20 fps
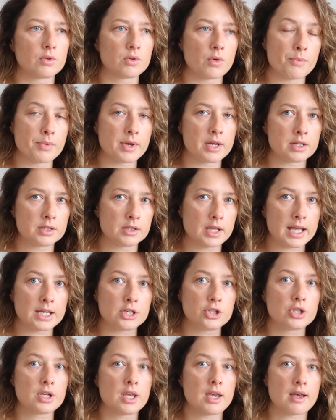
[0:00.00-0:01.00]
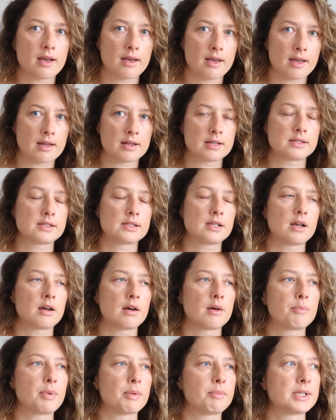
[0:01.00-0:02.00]
comparing aged care and
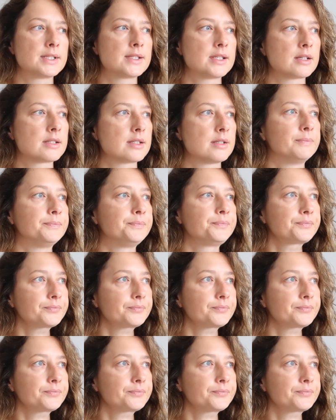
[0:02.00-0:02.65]
public sector.